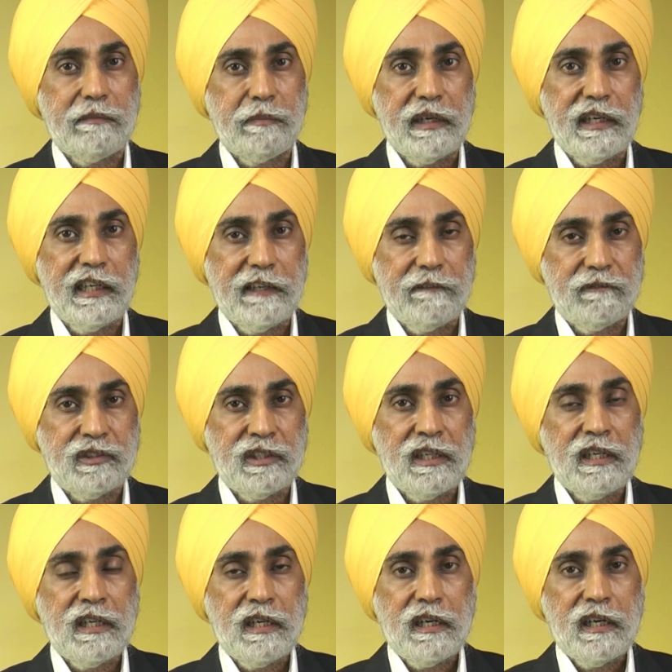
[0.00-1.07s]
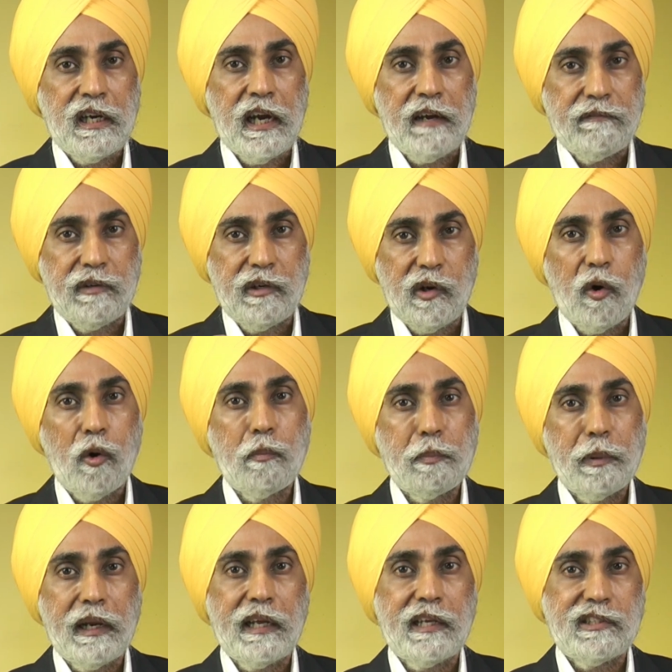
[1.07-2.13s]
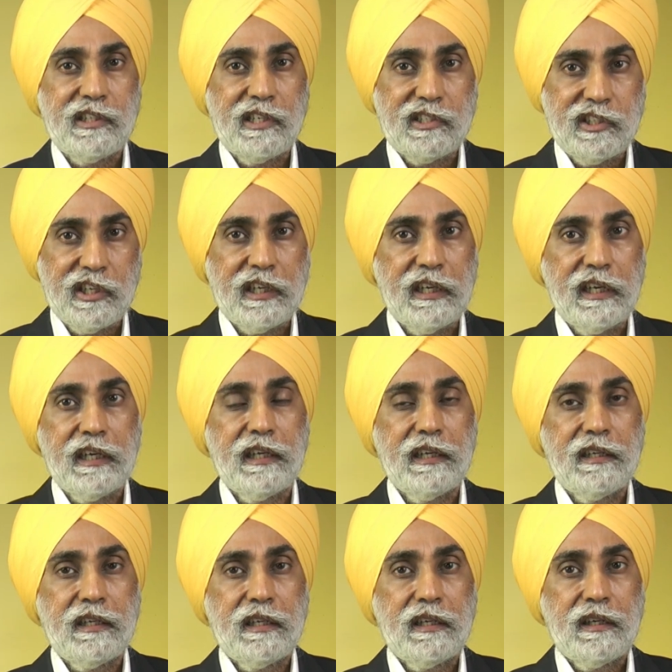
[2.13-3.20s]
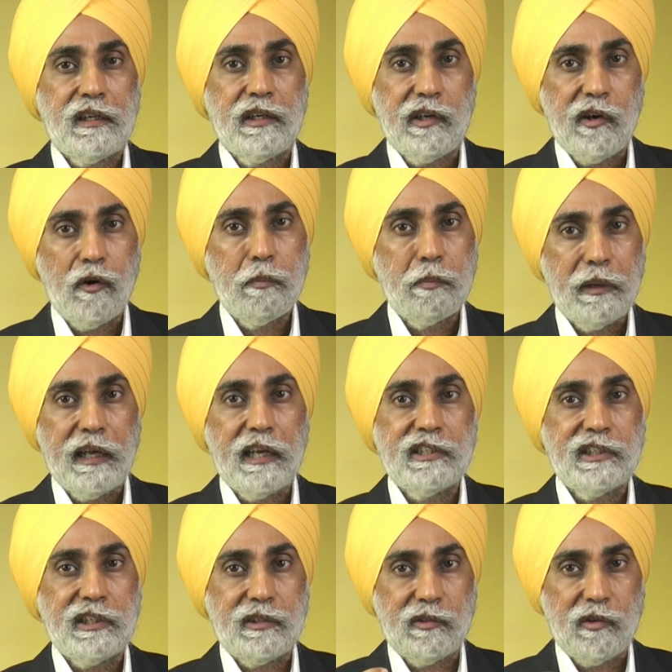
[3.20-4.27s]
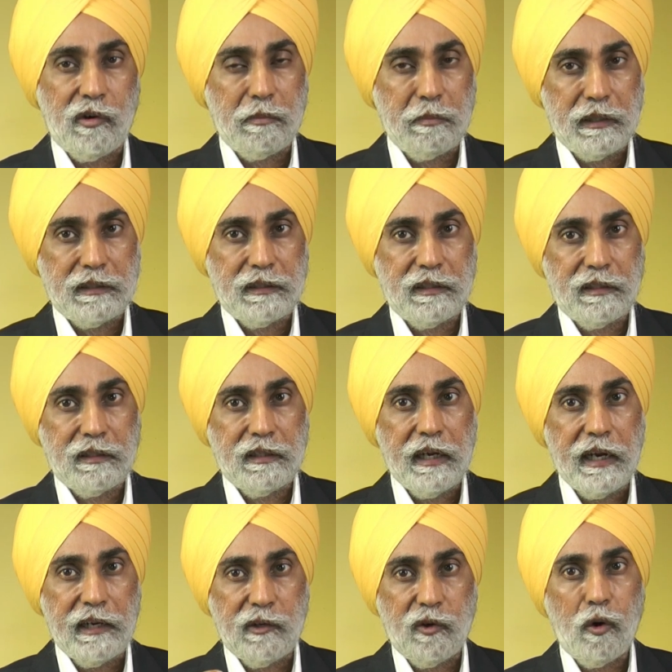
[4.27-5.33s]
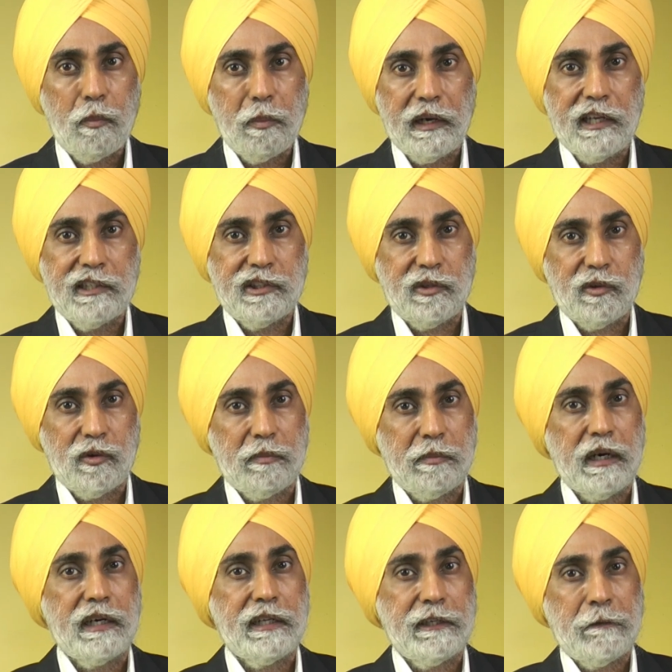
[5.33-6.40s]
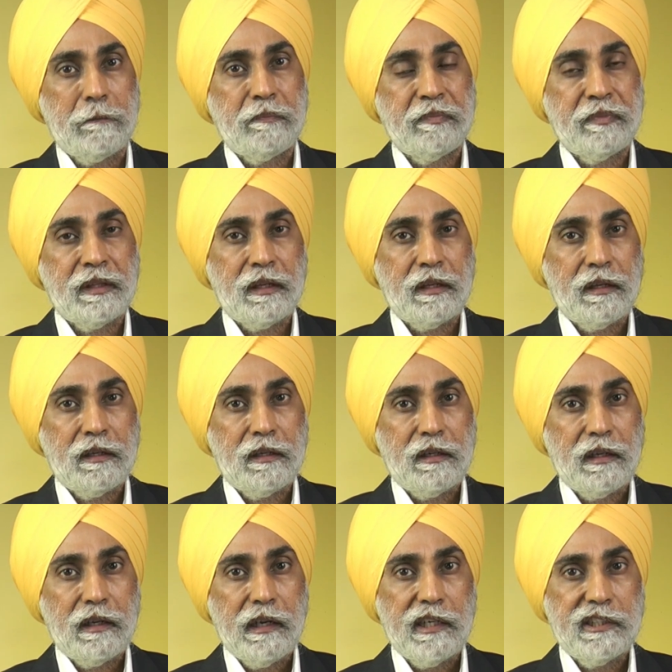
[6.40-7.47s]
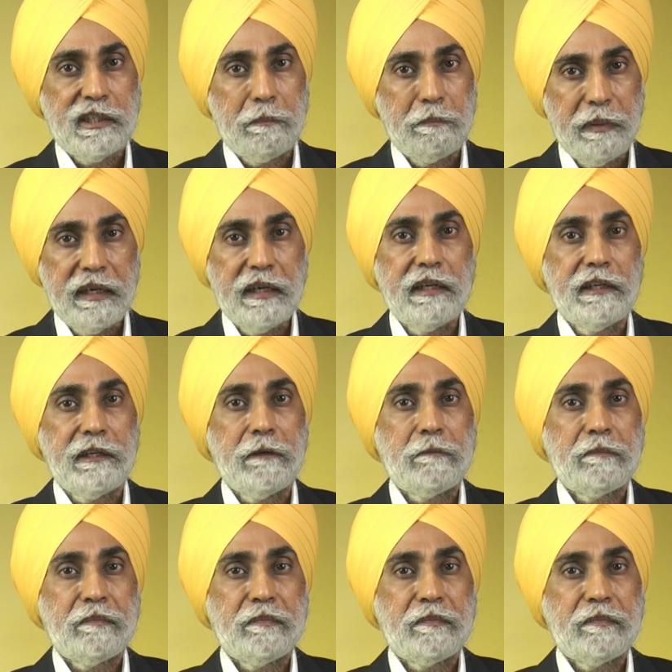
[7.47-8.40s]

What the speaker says: beliefs have no place in Sikhi, no place in Gurmat, and no place in Gurbani. It's a pity